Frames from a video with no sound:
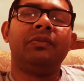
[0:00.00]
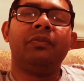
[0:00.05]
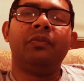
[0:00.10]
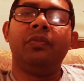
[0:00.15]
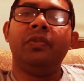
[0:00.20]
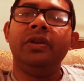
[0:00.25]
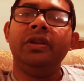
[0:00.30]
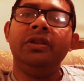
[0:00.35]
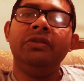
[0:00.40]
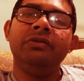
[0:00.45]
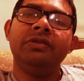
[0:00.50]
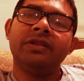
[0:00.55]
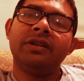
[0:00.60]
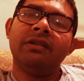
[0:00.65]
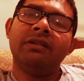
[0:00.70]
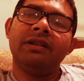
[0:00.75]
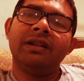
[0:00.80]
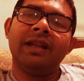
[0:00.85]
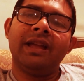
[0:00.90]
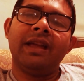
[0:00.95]
when you
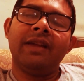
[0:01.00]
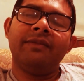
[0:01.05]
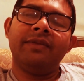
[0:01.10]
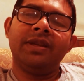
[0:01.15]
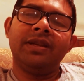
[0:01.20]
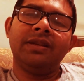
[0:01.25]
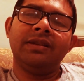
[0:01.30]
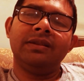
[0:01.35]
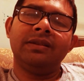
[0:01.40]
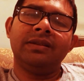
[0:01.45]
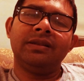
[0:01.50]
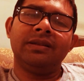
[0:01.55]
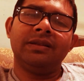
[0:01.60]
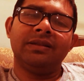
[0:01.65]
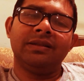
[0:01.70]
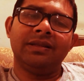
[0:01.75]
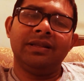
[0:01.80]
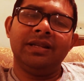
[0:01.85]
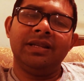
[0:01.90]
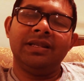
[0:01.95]
start having
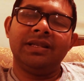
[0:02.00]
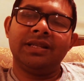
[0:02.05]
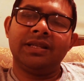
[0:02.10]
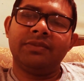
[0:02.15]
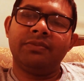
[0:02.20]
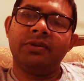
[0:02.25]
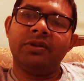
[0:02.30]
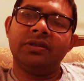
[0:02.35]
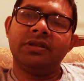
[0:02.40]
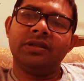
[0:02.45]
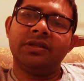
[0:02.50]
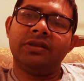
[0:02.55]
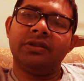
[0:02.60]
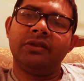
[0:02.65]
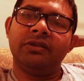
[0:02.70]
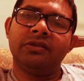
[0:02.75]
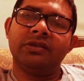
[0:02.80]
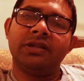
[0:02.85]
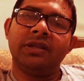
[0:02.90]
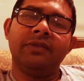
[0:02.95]
these experiences to
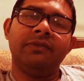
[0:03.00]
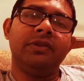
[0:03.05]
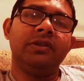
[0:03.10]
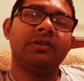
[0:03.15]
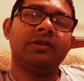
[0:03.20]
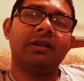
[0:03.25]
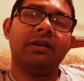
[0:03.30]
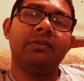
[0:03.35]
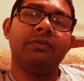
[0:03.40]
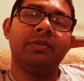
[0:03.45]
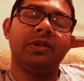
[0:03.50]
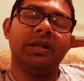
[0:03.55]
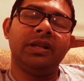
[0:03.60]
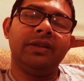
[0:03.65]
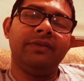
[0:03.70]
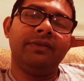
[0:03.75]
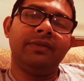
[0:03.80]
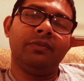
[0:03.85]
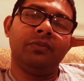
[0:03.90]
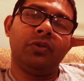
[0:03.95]
yourself, you start
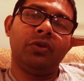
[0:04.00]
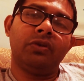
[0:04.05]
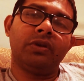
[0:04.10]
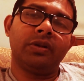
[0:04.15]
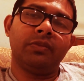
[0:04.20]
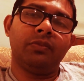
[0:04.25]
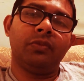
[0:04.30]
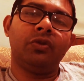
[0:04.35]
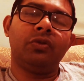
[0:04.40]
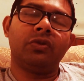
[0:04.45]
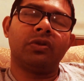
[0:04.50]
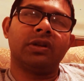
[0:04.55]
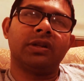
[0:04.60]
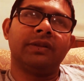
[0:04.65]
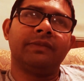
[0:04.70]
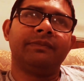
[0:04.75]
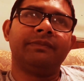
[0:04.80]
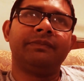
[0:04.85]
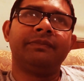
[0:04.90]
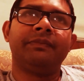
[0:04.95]
believing more and more.
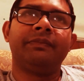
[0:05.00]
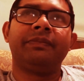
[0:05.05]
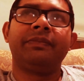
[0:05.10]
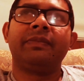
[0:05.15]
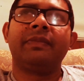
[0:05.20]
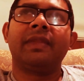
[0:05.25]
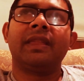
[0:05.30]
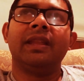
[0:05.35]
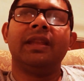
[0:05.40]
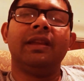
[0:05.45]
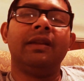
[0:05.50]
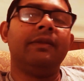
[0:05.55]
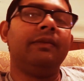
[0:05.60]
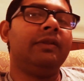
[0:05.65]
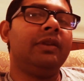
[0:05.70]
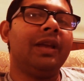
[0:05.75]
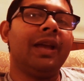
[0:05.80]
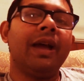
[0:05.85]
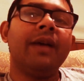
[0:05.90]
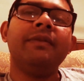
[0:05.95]
If
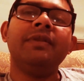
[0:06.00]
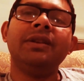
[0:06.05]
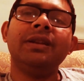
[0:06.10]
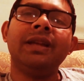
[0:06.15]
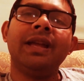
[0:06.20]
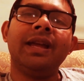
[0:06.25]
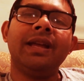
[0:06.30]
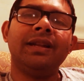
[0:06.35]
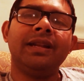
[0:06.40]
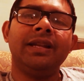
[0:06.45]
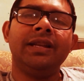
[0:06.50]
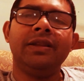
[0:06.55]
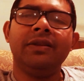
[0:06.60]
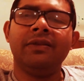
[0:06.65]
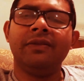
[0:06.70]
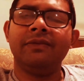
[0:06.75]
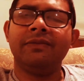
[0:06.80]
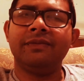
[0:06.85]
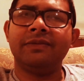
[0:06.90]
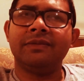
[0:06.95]
you haven't had any
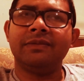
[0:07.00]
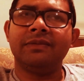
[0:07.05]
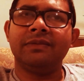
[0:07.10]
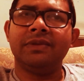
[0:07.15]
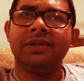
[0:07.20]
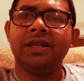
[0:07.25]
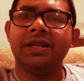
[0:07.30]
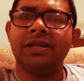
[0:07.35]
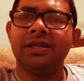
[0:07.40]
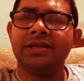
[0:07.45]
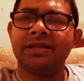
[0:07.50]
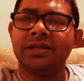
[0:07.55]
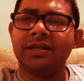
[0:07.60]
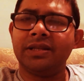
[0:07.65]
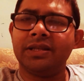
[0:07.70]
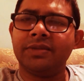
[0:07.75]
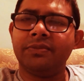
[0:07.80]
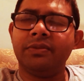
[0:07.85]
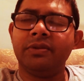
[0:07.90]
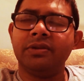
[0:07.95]
of these
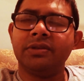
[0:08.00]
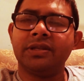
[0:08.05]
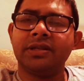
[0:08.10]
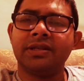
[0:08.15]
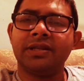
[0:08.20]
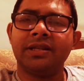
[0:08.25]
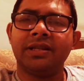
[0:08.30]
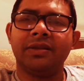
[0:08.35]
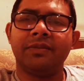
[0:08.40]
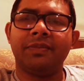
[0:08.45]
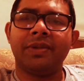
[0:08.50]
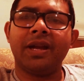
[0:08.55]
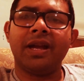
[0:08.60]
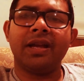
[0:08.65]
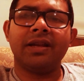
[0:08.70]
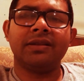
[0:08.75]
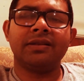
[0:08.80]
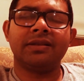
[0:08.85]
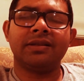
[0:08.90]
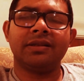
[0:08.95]
experiences in the
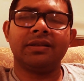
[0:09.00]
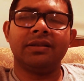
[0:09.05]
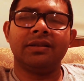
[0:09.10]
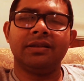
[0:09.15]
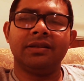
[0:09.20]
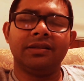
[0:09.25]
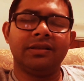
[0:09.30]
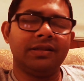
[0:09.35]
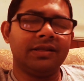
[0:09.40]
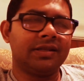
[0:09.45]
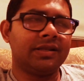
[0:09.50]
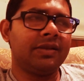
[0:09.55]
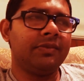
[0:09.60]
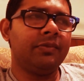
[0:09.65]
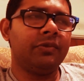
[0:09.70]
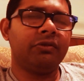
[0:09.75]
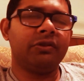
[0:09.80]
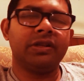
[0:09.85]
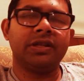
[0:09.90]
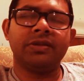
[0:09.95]
past,
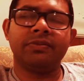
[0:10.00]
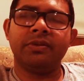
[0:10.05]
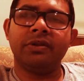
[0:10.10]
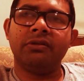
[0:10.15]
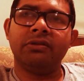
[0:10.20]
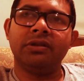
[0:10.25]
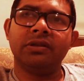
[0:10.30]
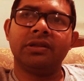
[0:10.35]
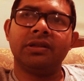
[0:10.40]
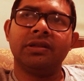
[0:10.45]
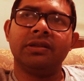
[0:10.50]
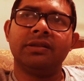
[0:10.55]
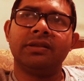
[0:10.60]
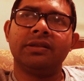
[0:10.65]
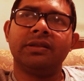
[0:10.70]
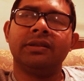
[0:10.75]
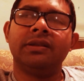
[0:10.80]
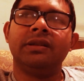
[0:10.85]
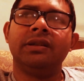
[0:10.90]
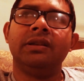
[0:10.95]
similar
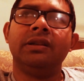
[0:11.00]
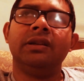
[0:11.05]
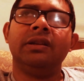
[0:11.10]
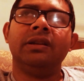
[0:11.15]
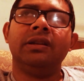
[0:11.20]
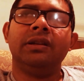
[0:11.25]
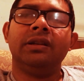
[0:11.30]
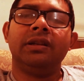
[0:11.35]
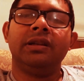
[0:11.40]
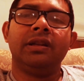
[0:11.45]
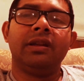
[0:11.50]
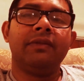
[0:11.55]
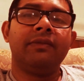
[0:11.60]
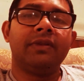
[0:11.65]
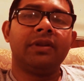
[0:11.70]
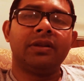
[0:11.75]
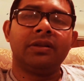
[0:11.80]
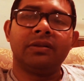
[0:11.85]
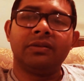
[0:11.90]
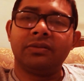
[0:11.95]
experiences,
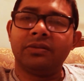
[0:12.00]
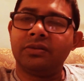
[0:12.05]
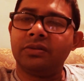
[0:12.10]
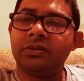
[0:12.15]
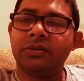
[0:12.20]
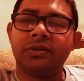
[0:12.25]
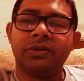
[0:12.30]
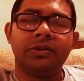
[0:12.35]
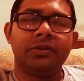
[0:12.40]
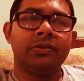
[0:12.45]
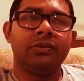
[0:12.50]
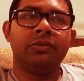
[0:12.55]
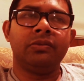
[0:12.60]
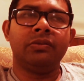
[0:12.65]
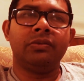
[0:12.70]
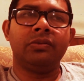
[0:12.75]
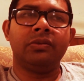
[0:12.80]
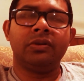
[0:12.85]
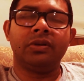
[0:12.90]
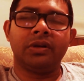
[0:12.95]
even
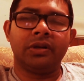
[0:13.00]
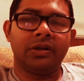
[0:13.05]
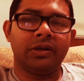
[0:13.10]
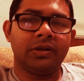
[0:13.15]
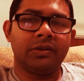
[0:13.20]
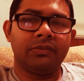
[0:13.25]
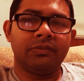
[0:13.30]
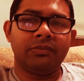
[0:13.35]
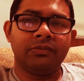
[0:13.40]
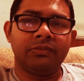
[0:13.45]
to a